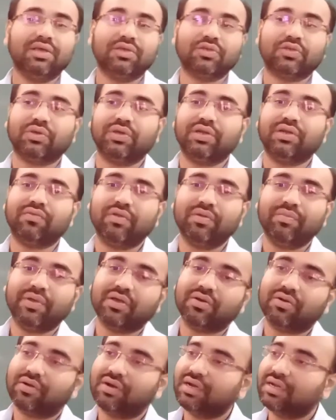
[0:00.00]
So it will
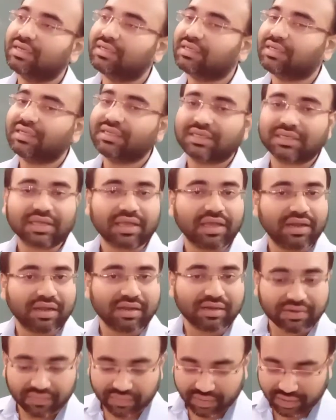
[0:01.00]
be called as an
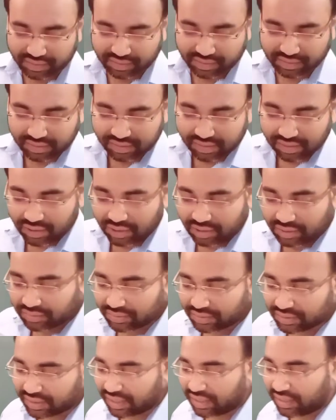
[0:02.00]
scalene triangle.
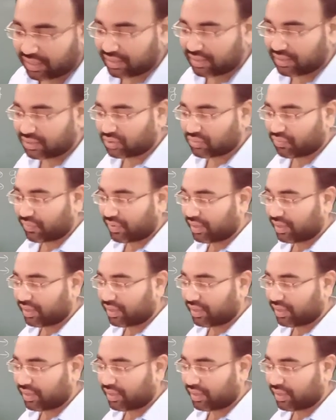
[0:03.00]
So scalene is